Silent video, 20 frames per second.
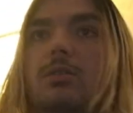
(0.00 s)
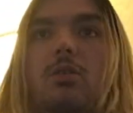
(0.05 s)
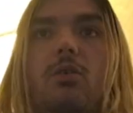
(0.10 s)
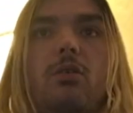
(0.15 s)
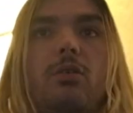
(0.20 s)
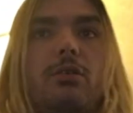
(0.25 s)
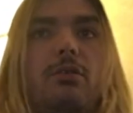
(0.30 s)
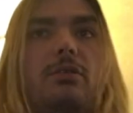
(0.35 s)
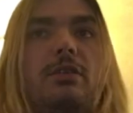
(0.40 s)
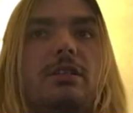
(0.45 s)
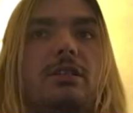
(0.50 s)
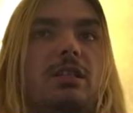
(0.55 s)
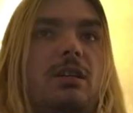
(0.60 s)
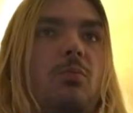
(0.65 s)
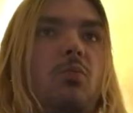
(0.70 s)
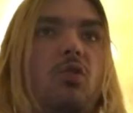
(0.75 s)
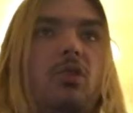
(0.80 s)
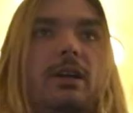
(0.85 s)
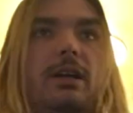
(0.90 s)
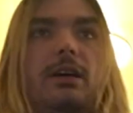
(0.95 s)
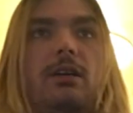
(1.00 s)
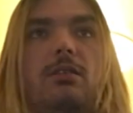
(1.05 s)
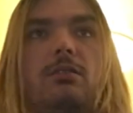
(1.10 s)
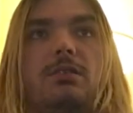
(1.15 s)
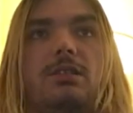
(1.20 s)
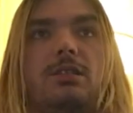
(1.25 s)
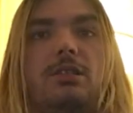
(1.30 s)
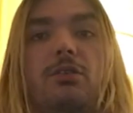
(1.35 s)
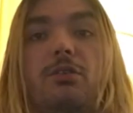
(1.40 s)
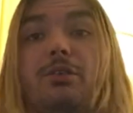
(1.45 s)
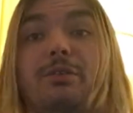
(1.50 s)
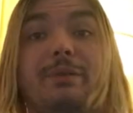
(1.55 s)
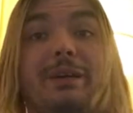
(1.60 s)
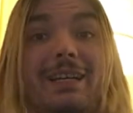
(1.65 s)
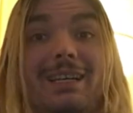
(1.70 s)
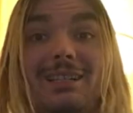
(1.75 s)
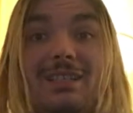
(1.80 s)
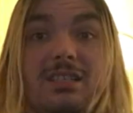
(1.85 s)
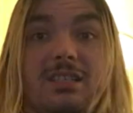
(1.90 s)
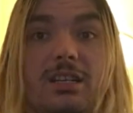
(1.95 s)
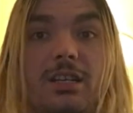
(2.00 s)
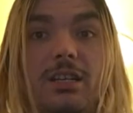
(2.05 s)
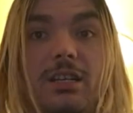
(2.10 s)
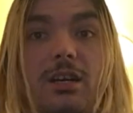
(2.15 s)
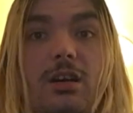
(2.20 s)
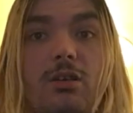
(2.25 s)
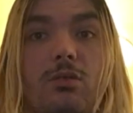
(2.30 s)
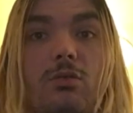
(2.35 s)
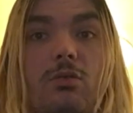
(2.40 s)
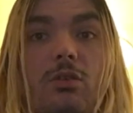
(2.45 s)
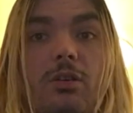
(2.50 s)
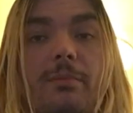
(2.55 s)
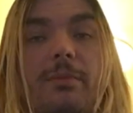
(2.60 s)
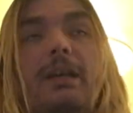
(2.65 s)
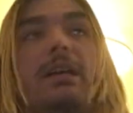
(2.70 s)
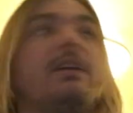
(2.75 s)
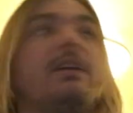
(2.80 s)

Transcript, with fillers: or going somewhere else, go to a casino, or in my